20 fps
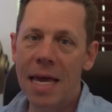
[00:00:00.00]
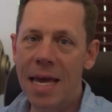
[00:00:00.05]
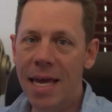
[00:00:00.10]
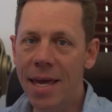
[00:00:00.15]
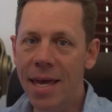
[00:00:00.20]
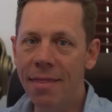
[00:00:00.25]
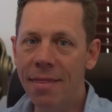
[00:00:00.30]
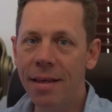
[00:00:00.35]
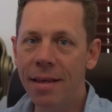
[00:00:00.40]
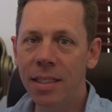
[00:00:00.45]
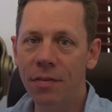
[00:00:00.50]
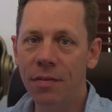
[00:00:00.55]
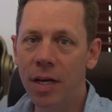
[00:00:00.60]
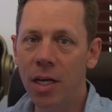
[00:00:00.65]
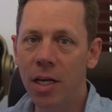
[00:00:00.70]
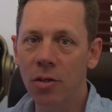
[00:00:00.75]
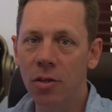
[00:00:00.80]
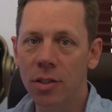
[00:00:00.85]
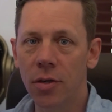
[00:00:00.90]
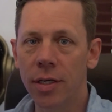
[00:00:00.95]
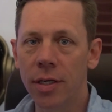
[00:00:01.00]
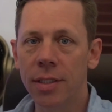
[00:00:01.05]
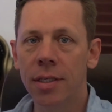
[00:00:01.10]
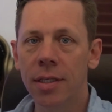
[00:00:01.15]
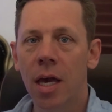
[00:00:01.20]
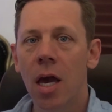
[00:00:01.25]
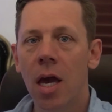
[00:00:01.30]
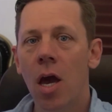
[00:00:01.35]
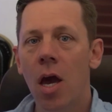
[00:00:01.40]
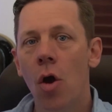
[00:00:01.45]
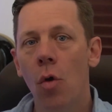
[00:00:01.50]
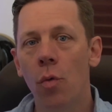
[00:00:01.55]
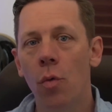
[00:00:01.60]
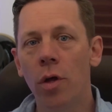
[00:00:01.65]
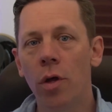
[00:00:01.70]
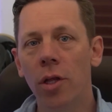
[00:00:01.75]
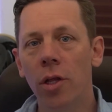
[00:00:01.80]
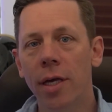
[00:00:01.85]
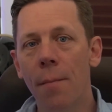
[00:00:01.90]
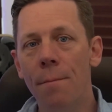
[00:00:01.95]
In this video series, we
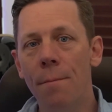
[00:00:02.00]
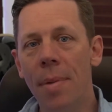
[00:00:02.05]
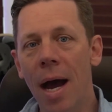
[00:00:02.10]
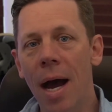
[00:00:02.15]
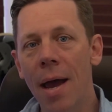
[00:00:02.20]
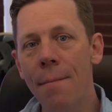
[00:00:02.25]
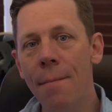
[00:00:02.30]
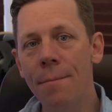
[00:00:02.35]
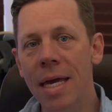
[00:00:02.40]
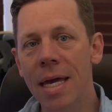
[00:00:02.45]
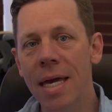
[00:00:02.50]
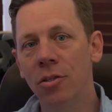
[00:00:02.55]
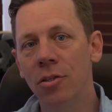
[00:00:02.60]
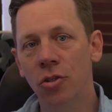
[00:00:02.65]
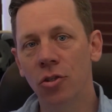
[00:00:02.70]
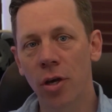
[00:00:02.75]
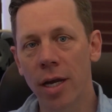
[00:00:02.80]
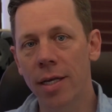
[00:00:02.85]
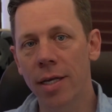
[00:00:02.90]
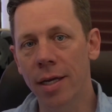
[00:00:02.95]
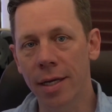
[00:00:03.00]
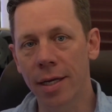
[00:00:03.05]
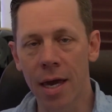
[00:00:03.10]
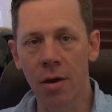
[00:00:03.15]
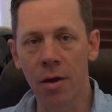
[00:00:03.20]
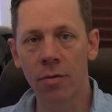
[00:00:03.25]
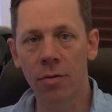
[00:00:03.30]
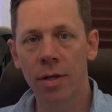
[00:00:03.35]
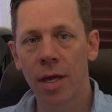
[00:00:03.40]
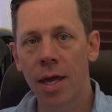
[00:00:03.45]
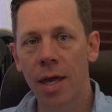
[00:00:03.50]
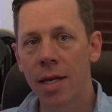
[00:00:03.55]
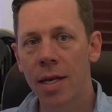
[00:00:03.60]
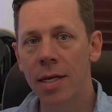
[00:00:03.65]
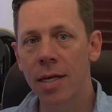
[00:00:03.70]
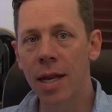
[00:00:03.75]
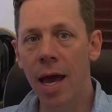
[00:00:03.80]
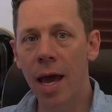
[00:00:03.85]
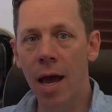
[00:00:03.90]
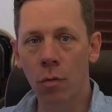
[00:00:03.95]
look at my main trading account,
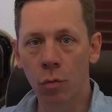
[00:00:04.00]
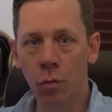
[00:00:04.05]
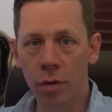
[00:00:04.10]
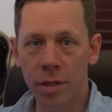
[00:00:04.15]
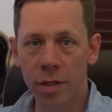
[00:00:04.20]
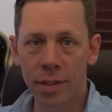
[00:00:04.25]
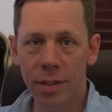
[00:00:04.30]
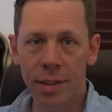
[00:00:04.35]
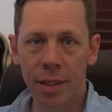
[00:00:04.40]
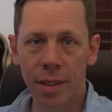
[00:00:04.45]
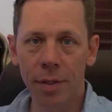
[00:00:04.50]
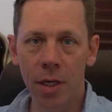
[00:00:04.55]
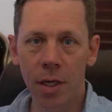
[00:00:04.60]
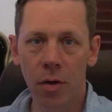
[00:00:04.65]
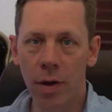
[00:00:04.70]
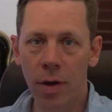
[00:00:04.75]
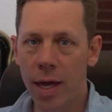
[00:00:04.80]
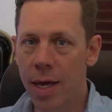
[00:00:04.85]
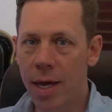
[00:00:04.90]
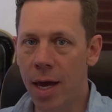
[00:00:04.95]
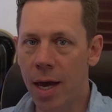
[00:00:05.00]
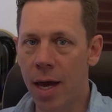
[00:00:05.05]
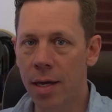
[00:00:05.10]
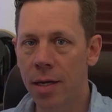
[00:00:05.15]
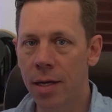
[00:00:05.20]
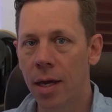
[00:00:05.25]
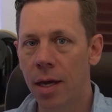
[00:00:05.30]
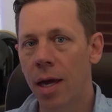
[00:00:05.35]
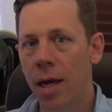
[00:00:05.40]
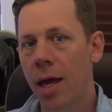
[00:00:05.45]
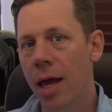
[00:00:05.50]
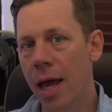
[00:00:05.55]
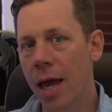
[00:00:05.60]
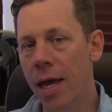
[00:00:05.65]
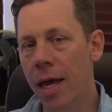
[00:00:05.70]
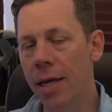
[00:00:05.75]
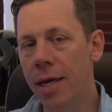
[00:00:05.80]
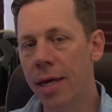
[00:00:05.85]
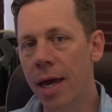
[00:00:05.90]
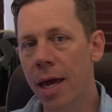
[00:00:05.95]
now with Tiblio AI,
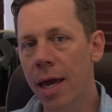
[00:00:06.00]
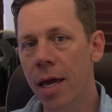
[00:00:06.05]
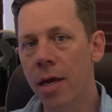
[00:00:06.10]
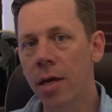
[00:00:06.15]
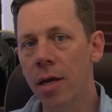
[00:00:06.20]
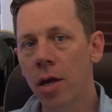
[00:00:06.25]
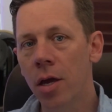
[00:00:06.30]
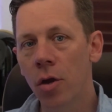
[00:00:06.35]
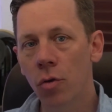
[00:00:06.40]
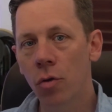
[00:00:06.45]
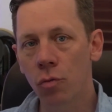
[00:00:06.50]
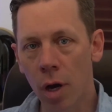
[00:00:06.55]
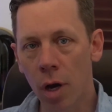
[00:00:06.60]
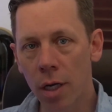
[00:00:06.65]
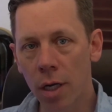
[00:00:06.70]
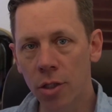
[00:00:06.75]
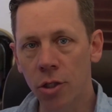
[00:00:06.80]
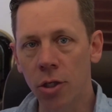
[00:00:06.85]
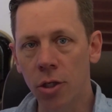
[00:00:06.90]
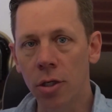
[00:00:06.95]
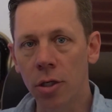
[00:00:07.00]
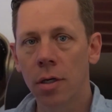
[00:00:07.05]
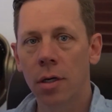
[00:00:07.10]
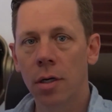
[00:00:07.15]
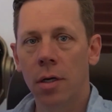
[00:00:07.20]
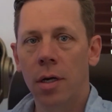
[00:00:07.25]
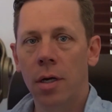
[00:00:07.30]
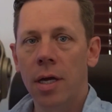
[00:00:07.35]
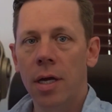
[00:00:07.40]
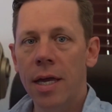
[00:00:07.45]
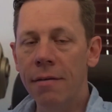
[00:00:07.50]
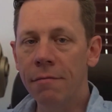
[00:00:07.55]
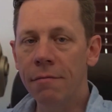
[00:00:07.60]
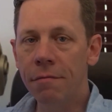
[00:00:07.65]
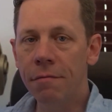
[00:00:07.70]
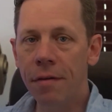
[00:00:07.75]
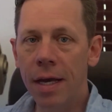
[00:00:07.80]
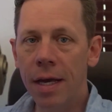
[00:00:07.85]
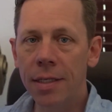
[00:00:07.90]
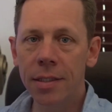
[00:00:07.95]
aka Roger,
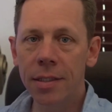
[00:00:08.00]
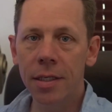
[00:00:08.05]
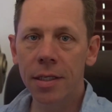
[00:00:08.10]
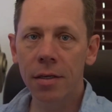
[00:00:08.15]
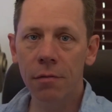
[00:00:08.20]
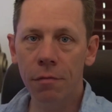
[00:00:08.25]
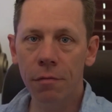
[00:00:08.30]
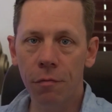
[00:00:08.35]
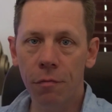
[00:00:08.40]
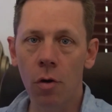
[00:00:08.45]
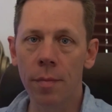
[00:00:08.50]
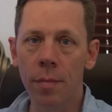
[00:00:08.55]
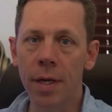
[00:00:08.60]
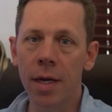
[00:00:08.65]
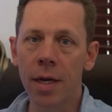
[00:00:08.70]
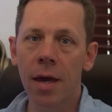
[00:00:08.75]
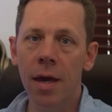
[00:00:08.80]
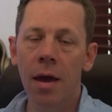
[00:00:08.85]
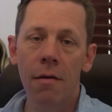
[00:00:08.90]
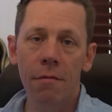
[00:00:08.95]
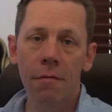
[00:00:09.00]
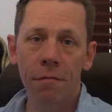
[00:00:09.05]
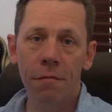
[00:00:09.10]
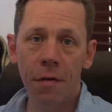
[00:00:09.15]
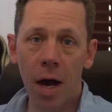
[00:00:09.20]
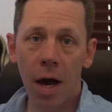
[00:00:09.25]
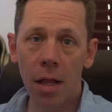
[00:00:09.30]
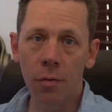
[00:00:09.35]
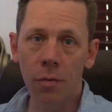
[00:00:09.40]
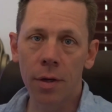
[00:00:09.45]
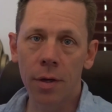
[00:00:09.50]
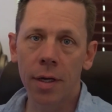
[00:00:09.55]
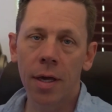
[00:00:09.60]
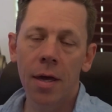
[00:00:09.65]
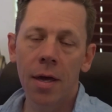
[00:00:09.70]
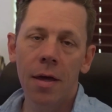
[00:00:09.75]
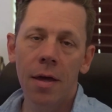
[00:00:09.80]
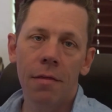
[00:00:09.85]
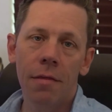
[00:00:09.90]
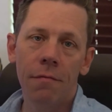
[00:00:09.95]
investing for me following
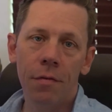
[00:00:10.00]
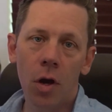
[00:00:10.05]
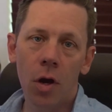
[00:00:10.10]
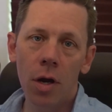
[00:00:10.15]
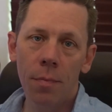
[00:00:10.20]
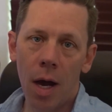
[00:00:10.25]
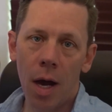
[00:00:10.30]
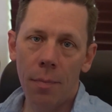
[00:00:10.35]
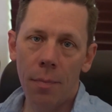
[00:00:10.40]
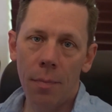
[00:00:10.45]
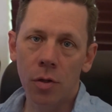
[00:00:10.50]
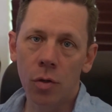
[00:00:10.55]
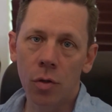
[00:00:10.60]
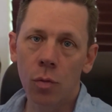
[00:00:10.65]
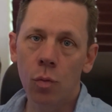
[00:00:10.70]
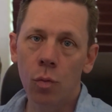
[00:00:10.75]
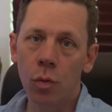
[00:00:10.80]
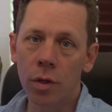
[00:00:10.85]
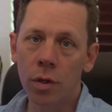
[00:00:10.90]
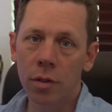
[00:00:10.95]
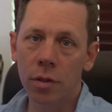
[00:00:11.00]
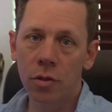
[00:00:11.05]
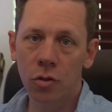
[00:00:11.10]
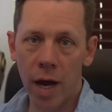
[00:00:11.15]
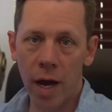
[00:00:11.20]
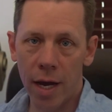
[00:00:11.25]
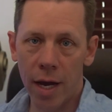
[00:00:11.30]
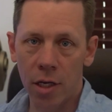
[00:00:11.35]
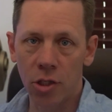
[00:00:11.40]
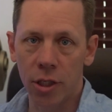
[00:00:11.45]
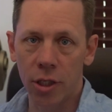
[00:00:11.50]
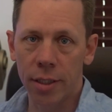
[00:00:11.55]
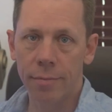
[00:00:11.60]
the very popular wheel strategy.